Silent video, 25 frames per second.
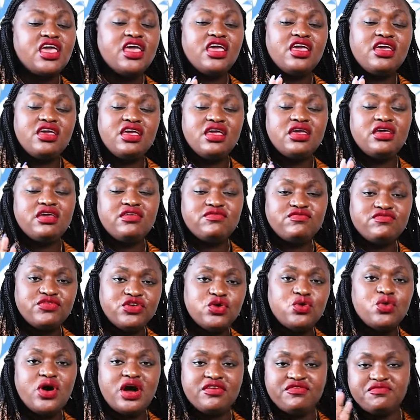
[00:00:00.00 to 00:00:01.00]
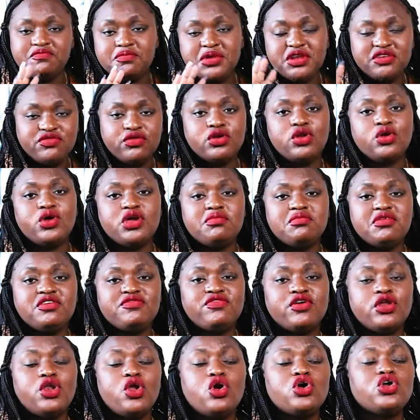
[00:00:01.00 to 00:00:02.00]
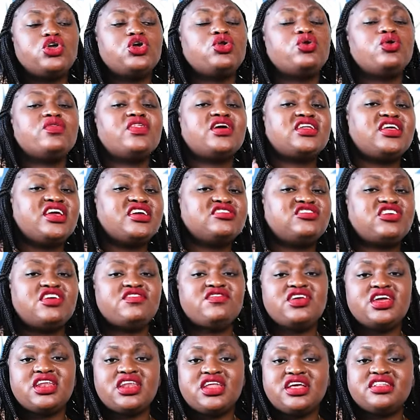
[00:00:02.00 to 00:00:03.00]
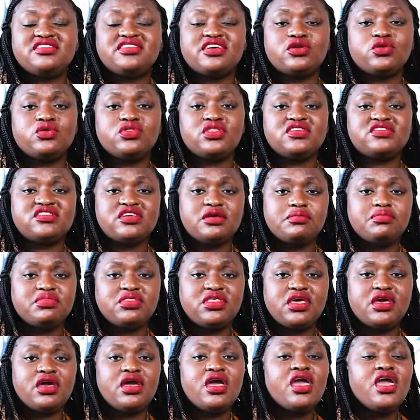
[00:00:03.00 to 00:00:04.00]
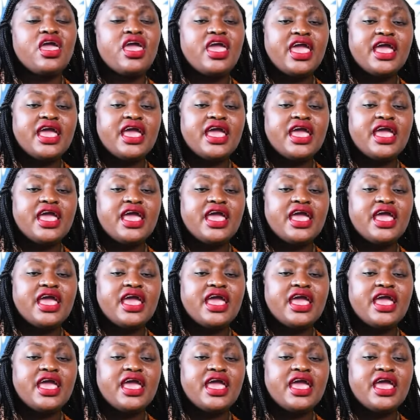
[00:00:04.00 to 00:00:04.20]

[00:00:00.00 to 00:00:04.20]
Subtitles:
If you have been following me for long, you know that HIV and AIDS are not the same thing.